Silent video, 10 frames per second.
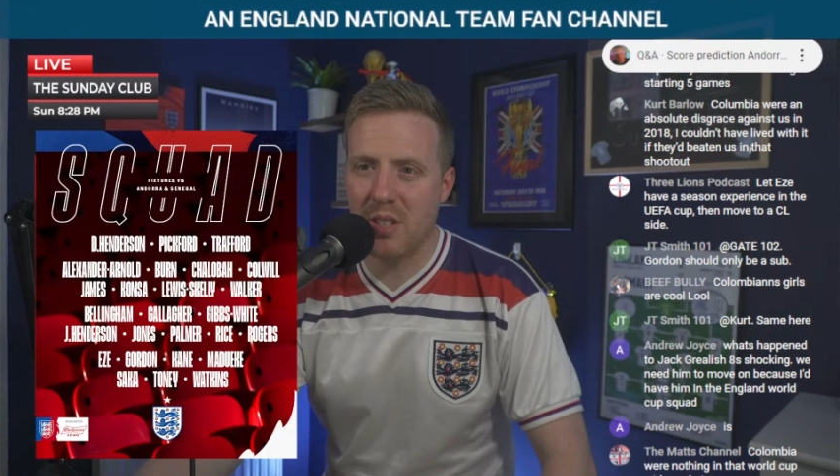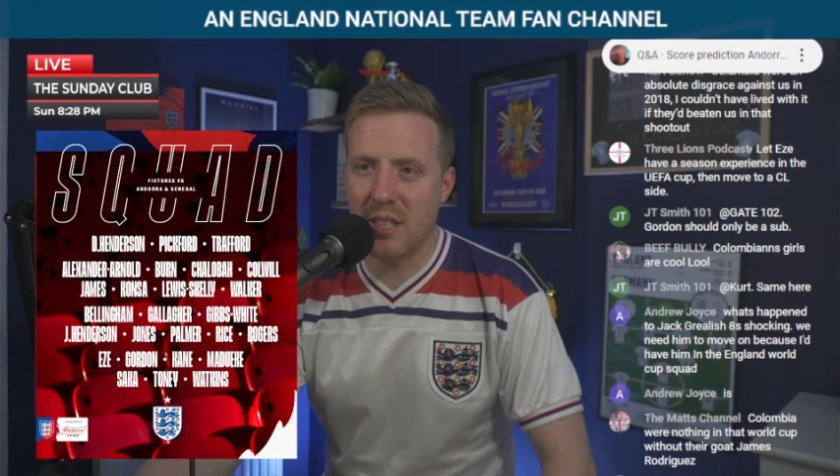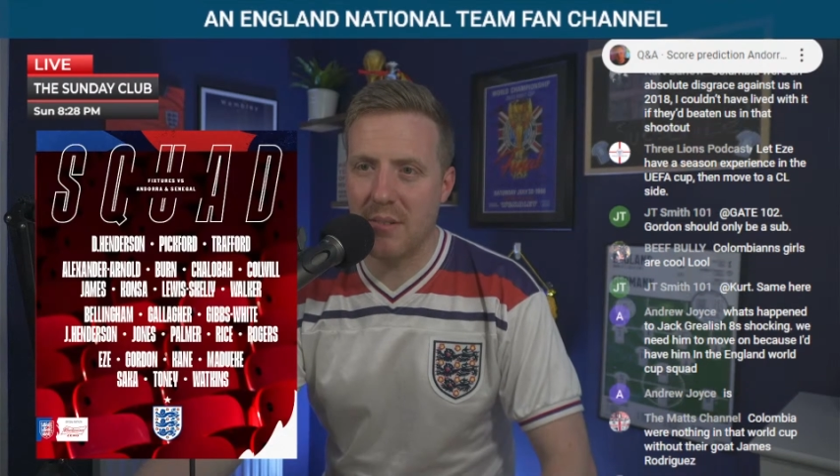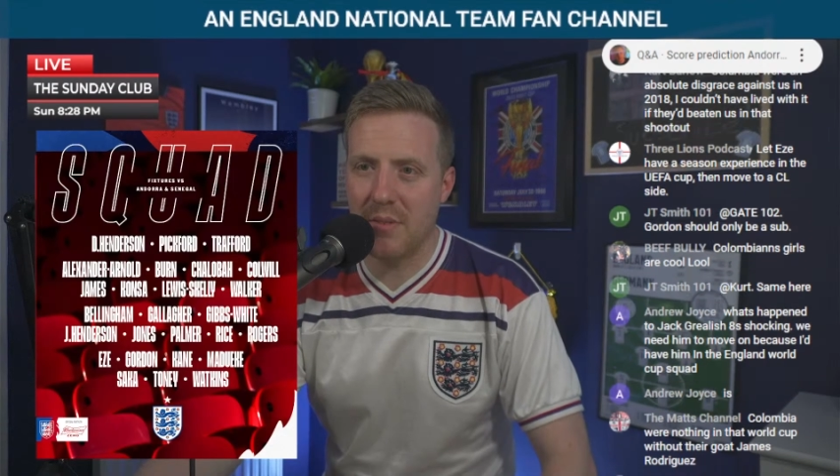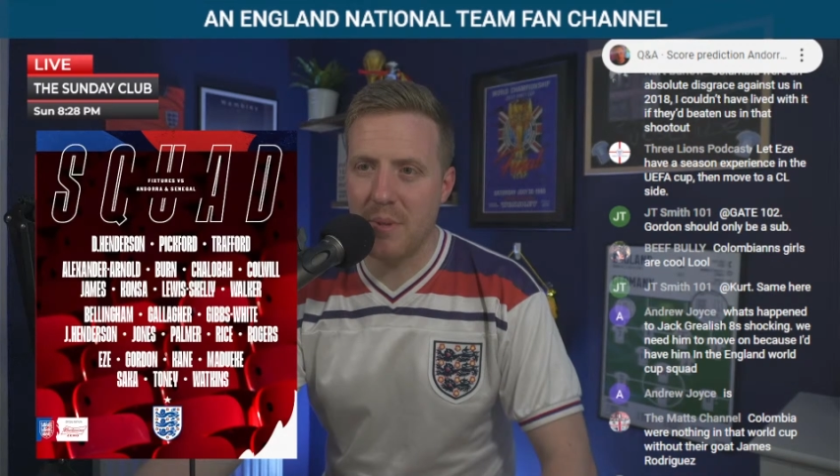I'd
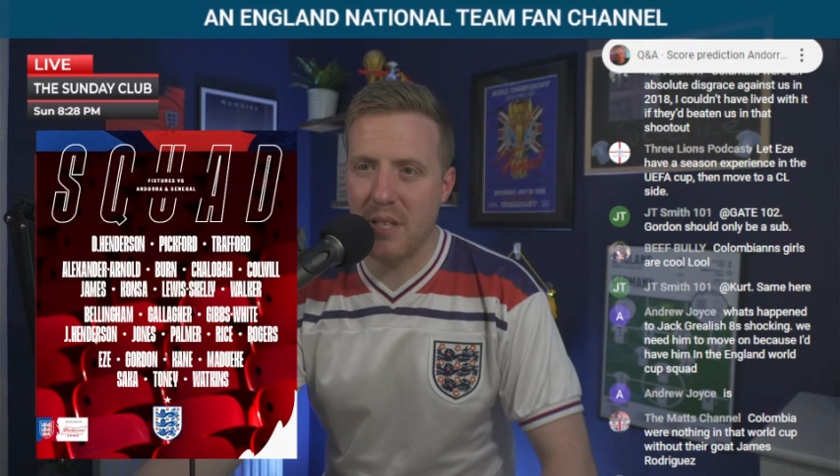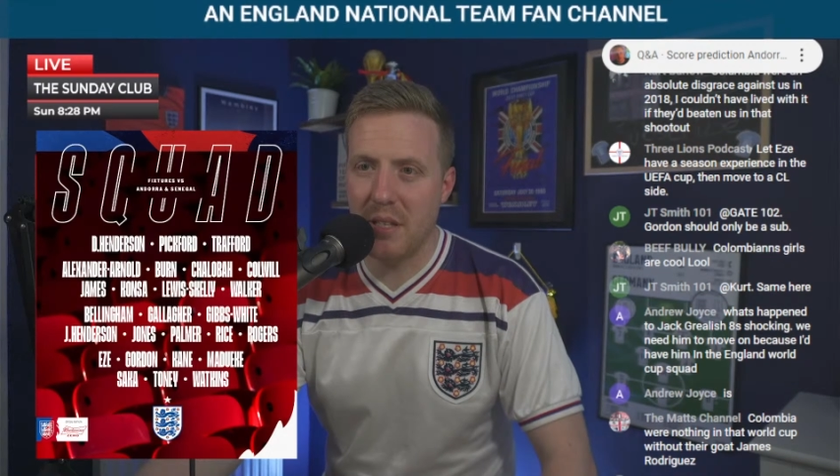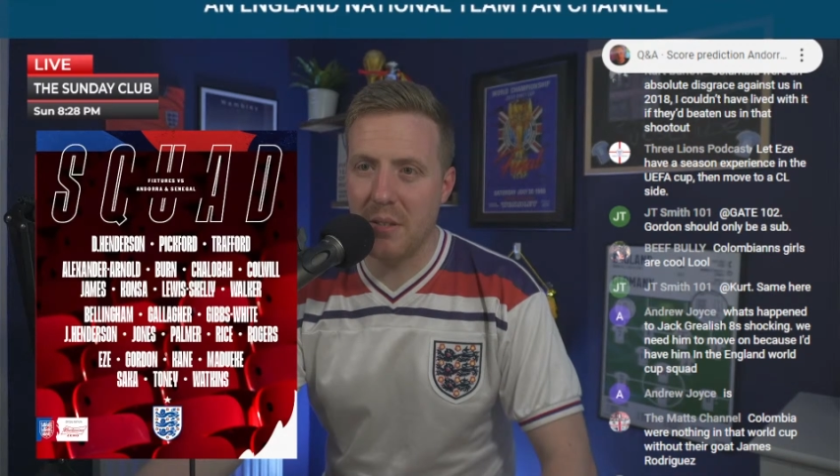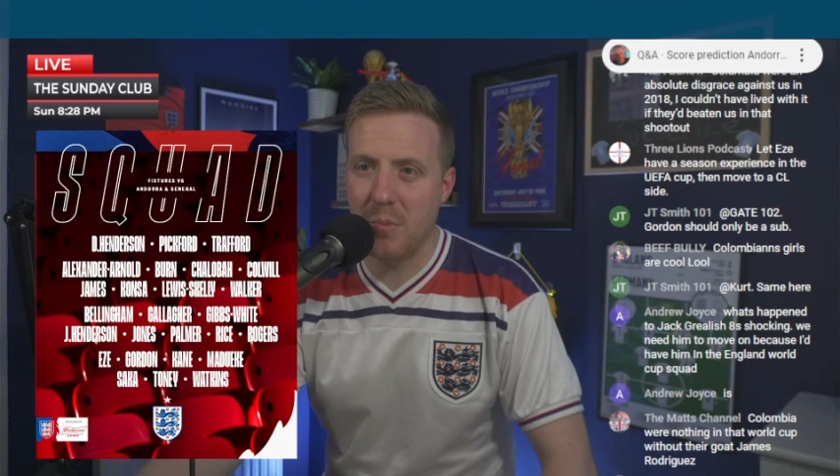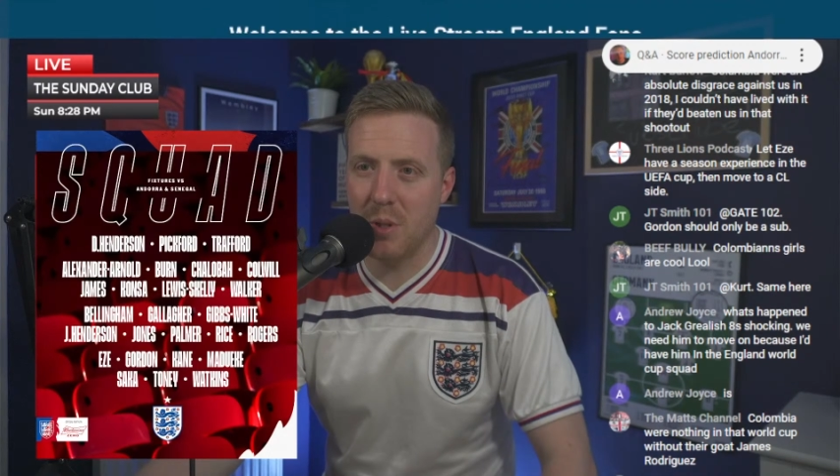have him in the
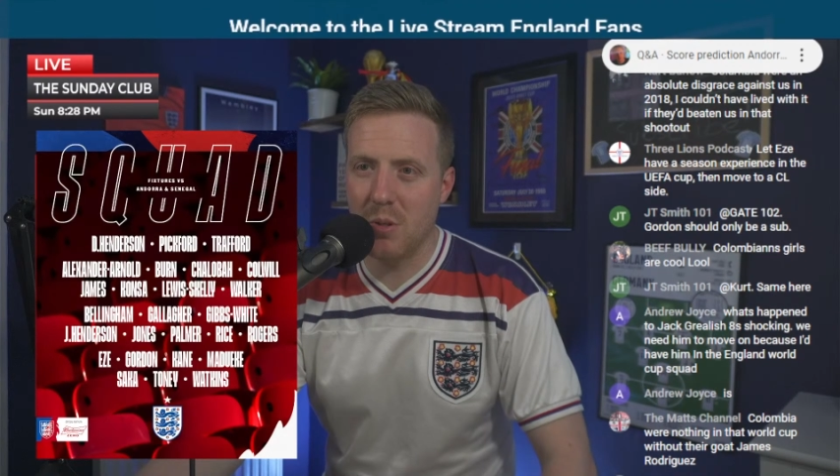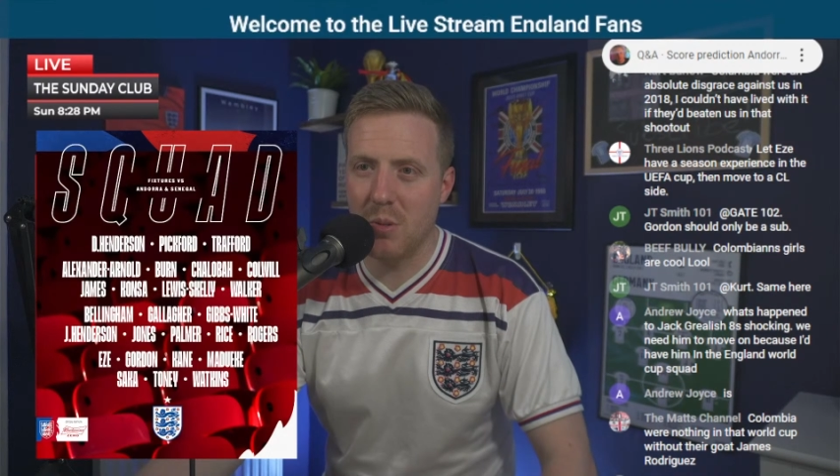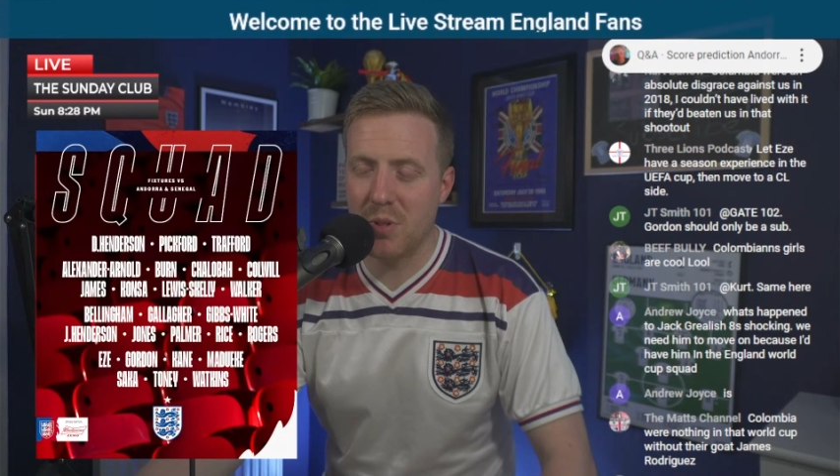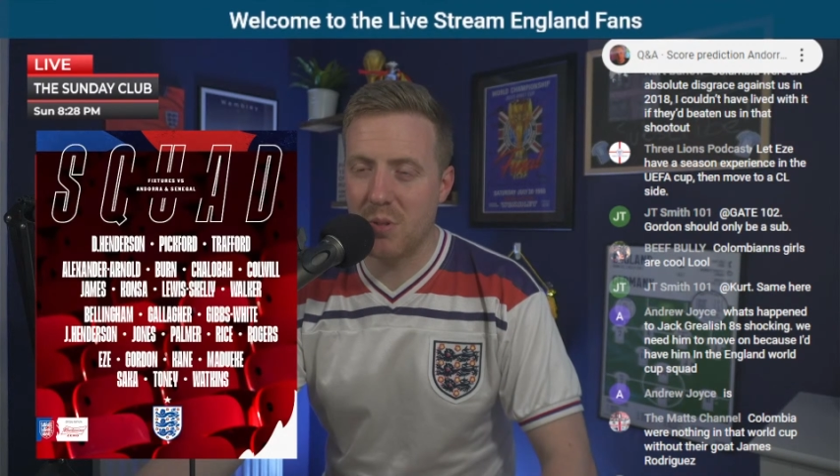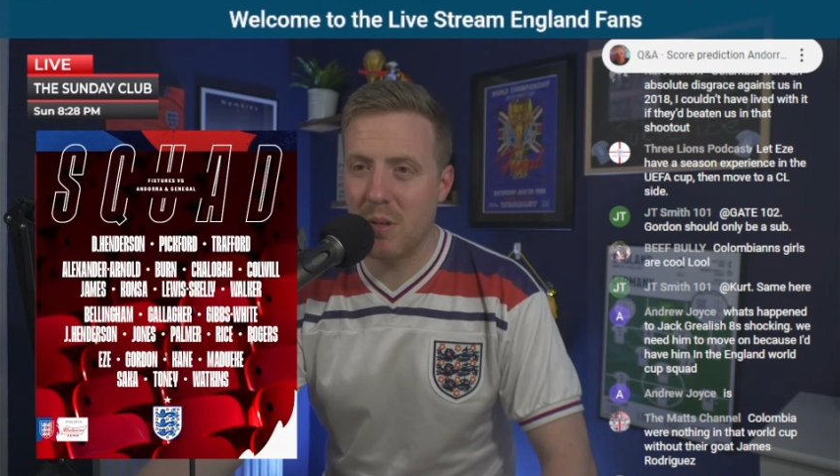England World Cup
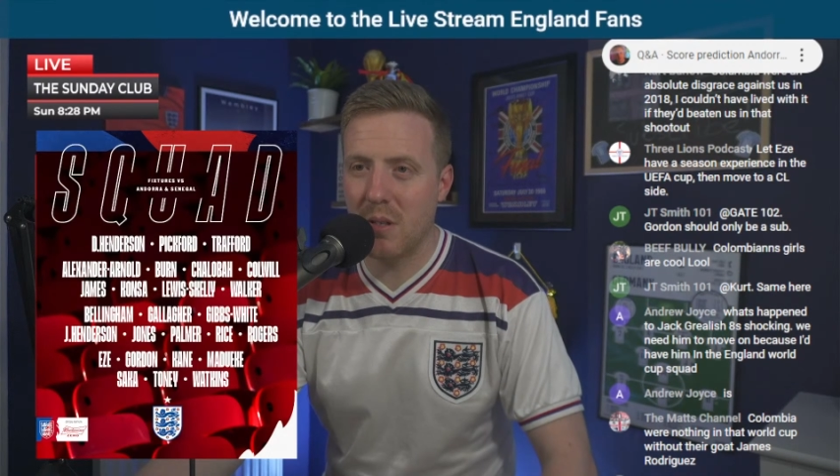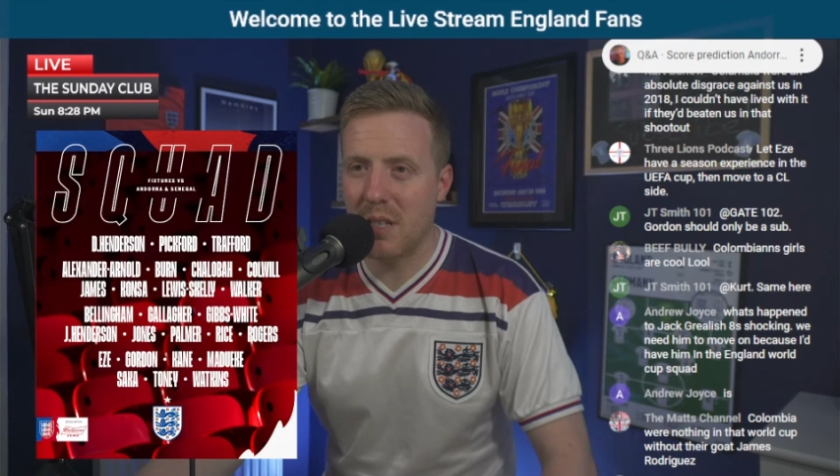squad.